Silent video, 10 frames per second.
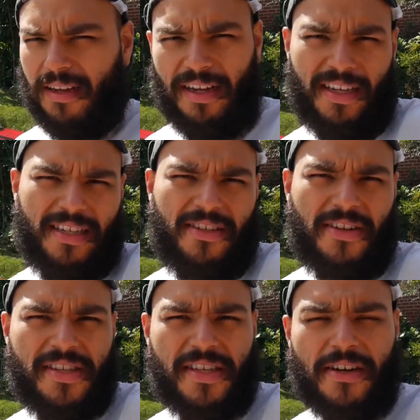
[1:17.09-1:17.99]
I guess they're
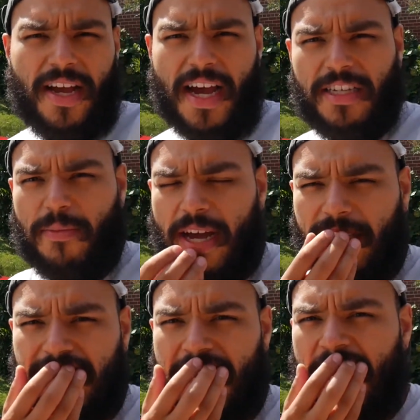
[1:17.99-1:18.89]
considered
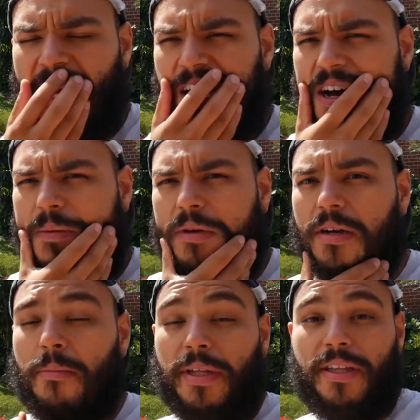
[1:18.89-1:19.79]
hatchbacks, but